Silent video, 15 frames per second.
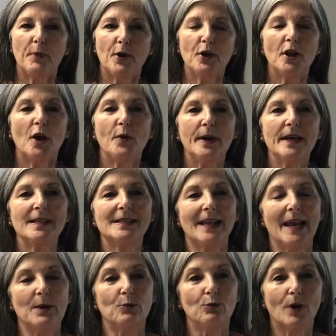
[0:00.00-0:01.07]
Perlo is
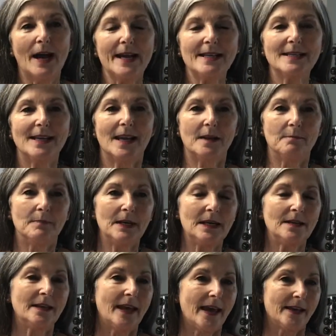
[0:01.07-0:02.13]
a rice and
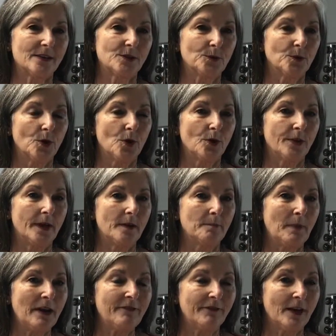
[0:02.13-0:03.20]
meat casserole that
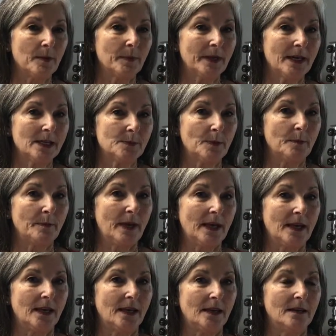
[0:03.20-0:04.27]
my family has been
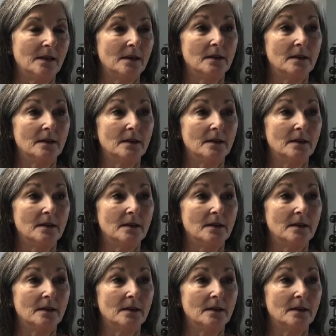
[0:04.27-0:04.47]
making,